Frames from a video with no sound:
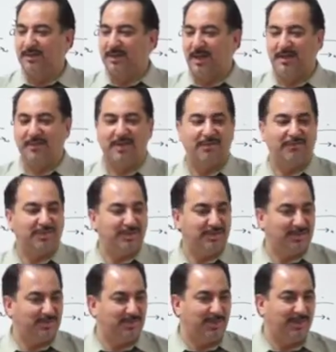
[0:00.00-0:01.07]

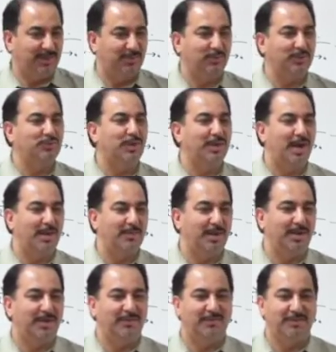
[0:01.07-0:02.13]
Average speed. Which one I
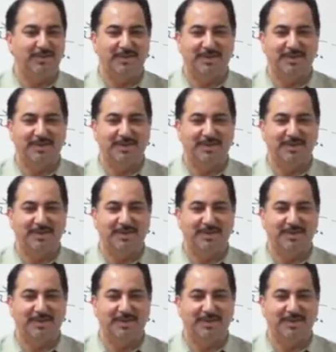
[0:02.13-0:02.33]
believe?